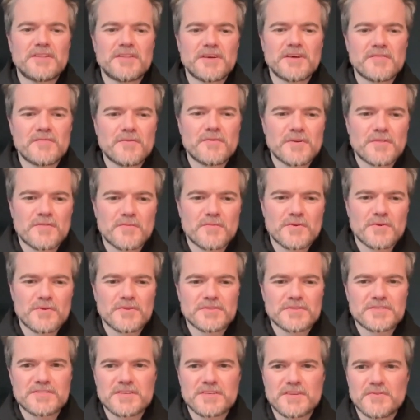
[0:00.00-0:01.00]
in love with were
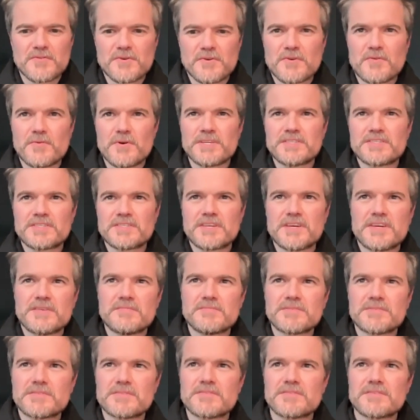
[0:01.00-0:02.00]
the Sierra Quest
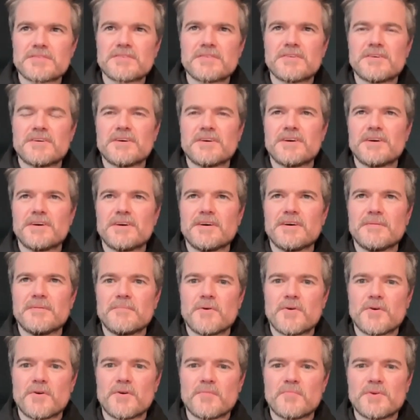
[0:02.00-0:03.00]
games
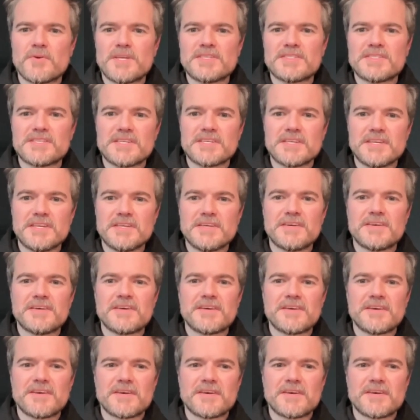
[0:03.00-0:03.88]
on PC